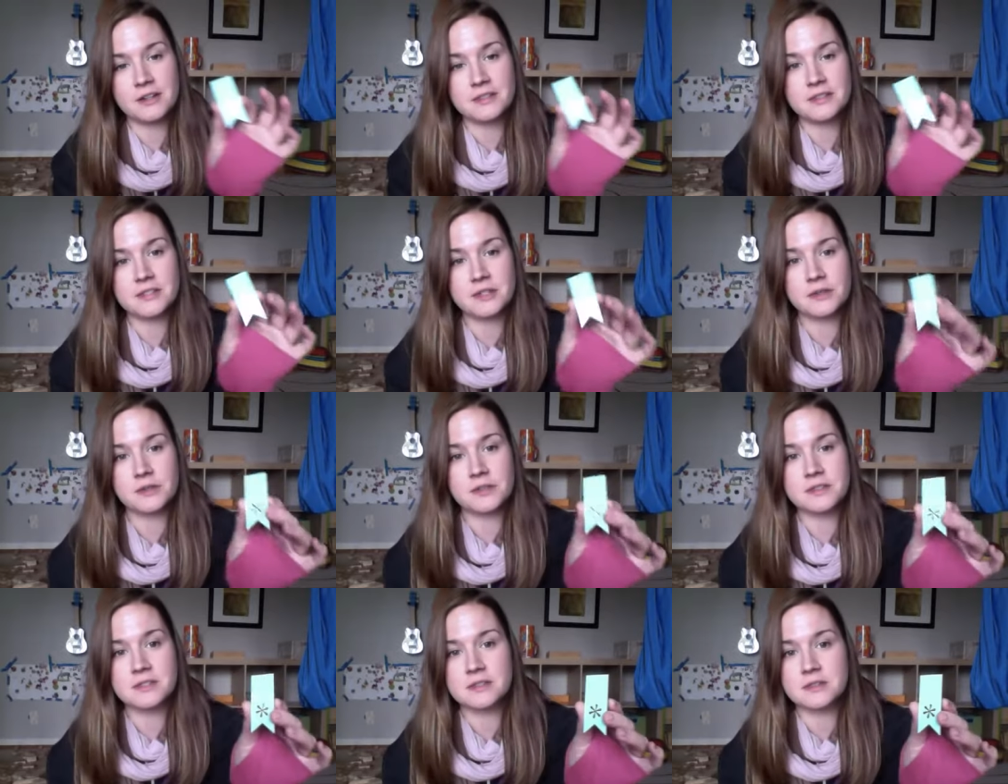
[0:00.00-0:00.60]
so
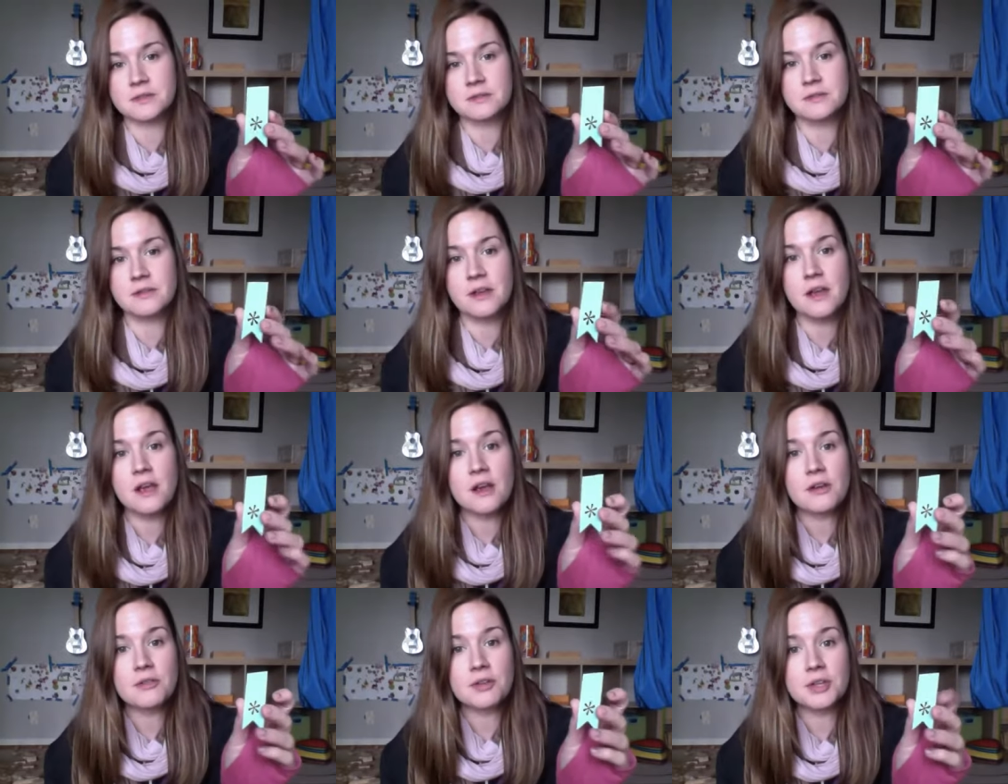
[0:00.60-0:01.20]
this is a
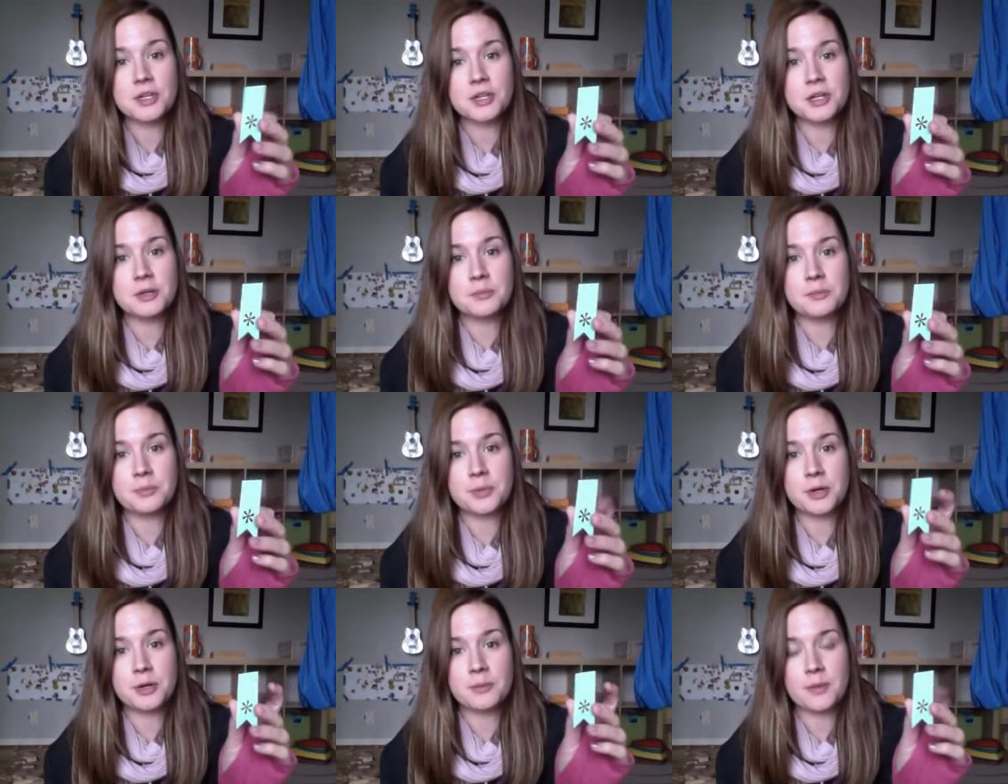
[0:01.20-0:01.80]
really
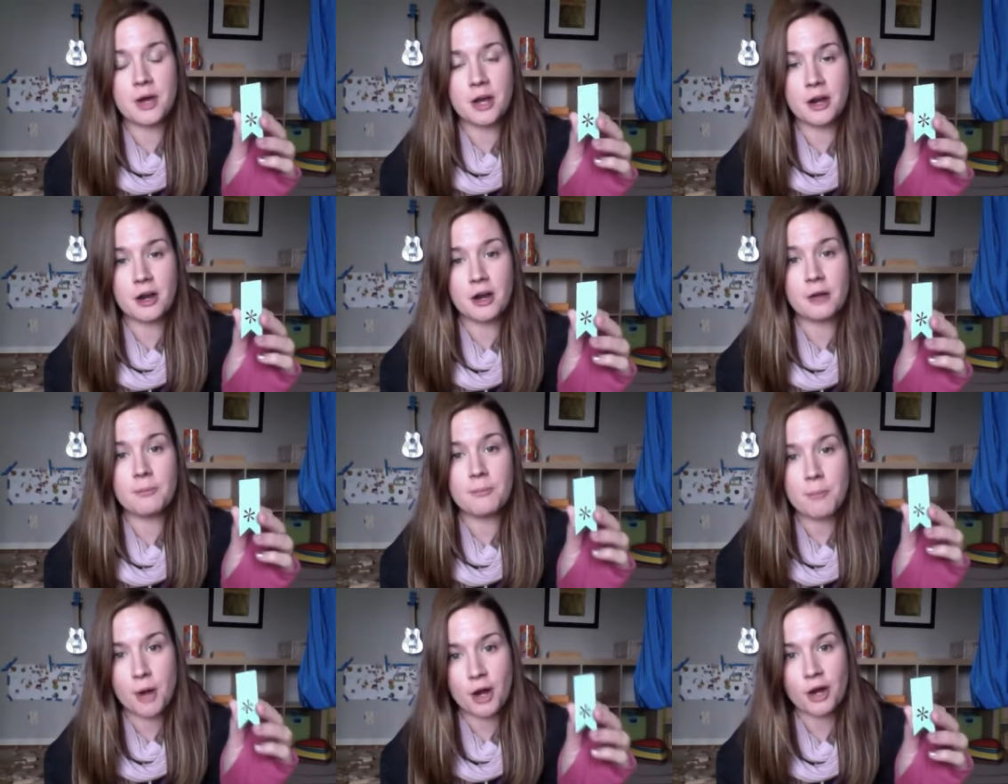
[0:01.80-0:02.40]
good
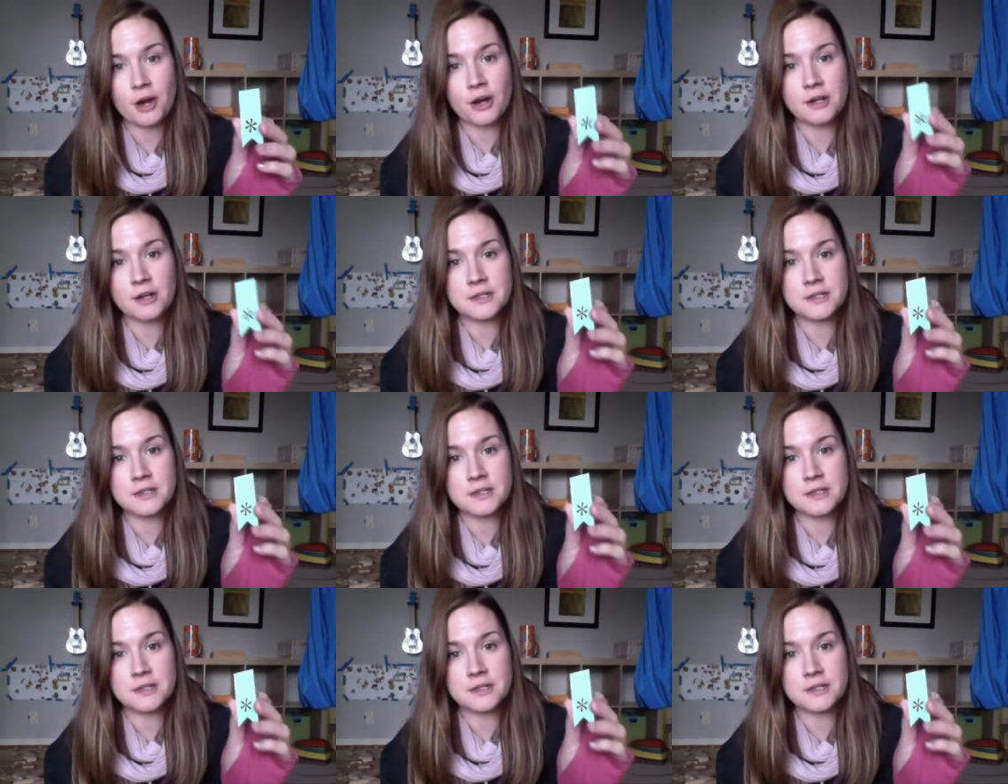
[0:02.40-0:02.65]
bookmark marker.